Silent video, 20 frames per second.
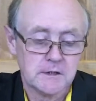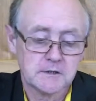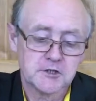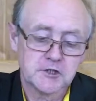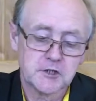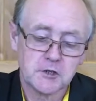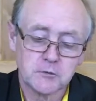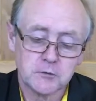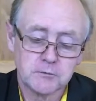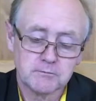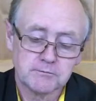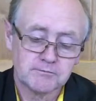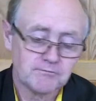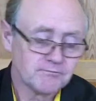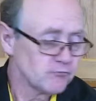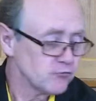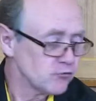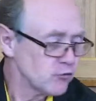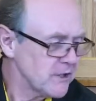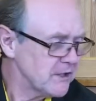So
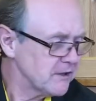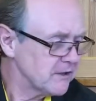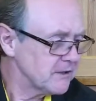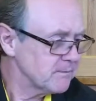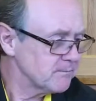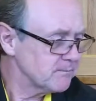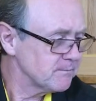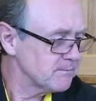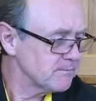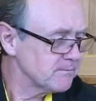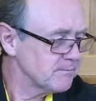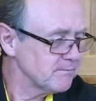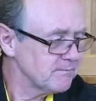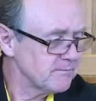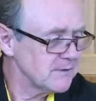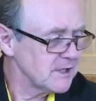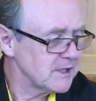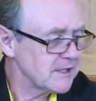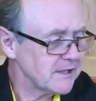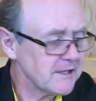really,
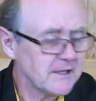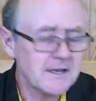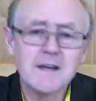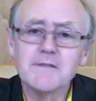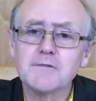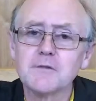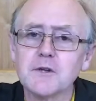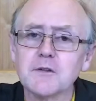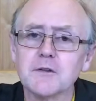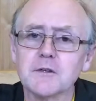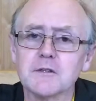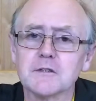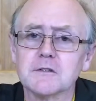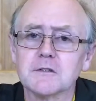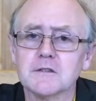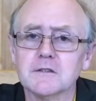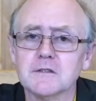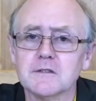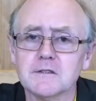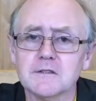you're getting everything,
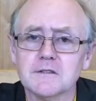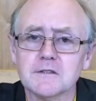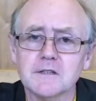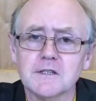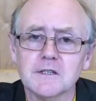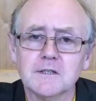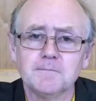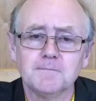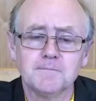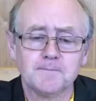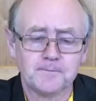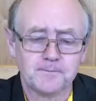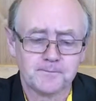and you